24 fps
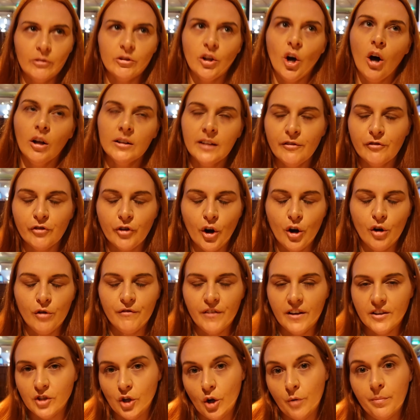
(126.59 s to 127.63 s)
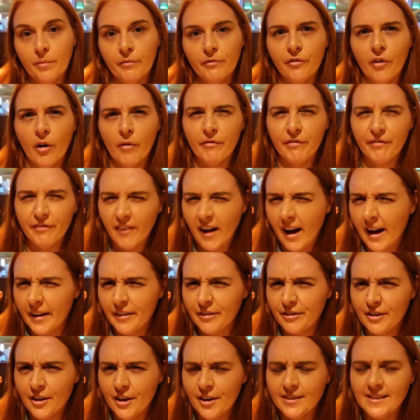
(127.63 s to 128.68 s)
the Olive Grove is open from
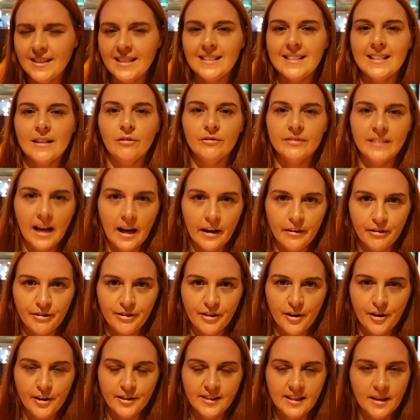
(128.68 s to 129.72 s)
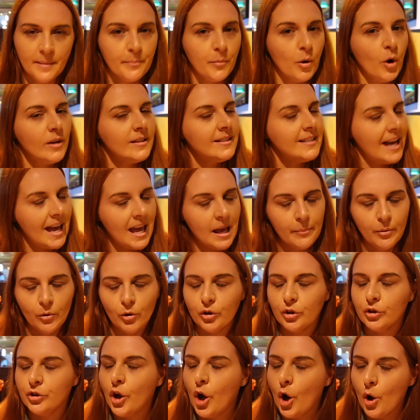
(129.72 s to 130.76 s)
5:30 till 9:30, but a table
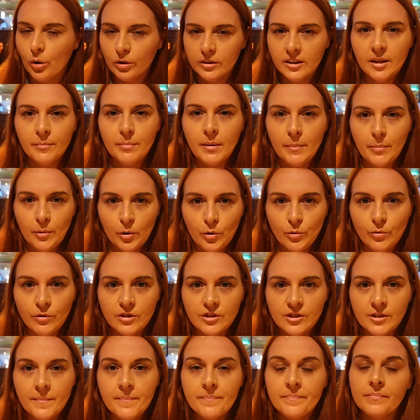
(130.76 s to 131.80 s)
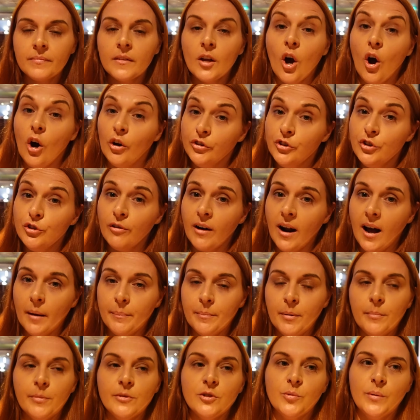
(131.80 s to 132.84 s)
can only be booked on your
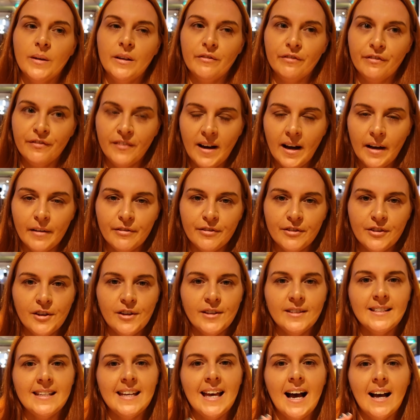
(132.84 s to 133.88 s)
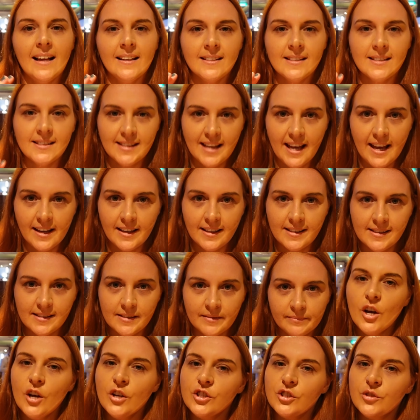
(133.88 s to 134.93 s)
app between 5:30 and 6.
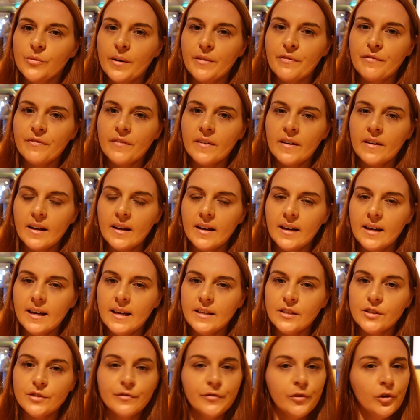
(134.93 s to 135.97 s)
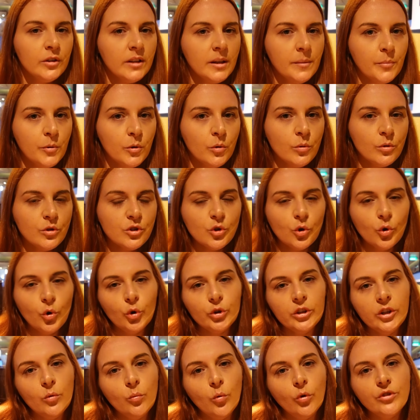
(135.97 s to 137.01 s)
So if it's fully booked or
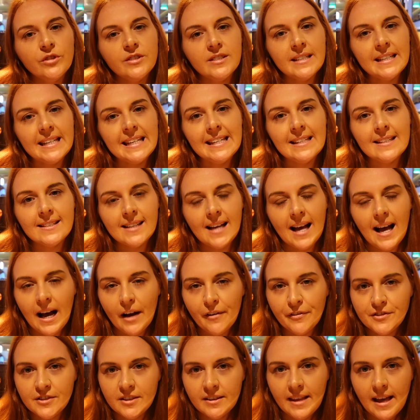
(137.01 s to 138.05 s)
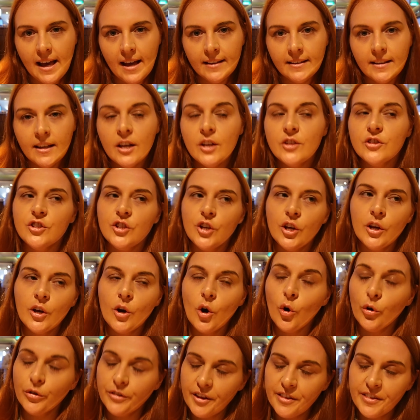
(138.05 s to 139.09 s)
you want to eat after then, the
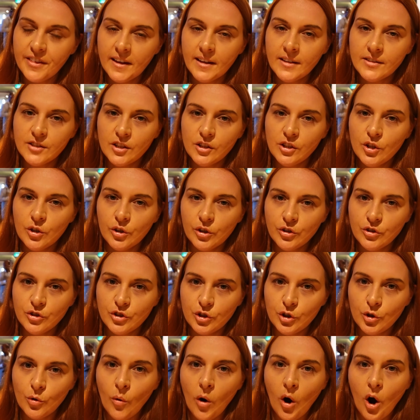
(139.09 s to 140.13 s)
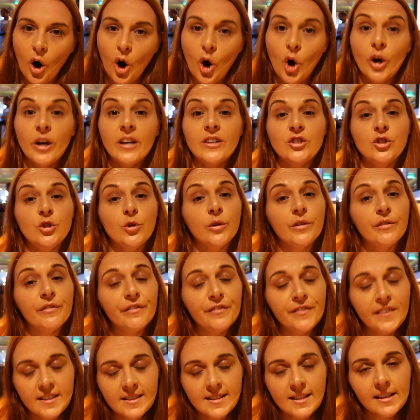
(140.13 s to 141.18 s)
other things that you can do is you can
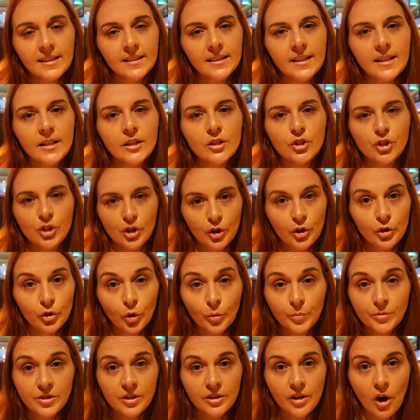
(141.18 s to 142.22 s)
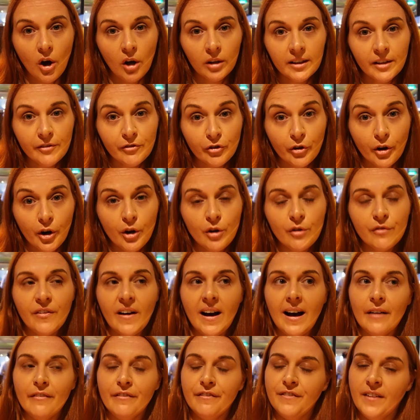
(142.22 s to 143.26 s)
physically turn up to the Olive Grove
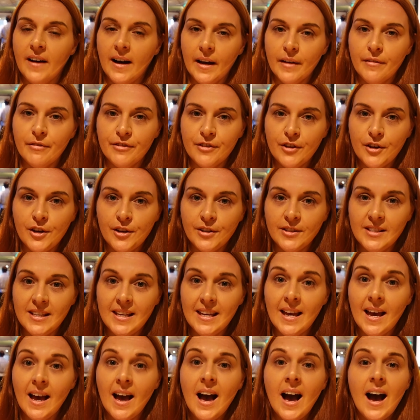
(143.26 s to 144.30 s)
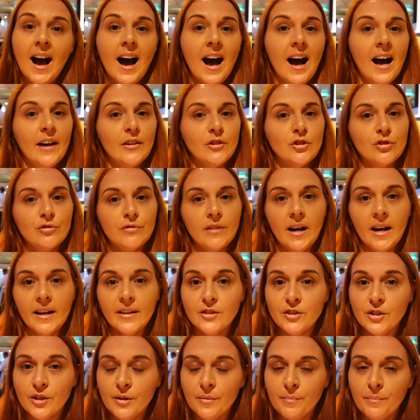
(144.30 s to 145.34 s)
at 5:30 and try
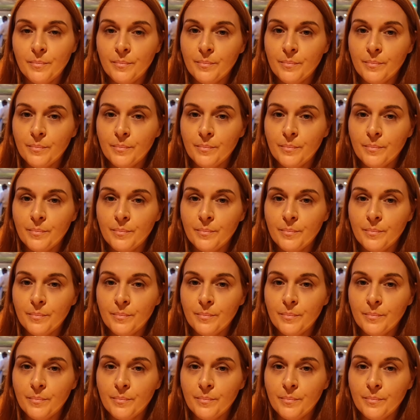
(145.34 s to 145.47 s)
to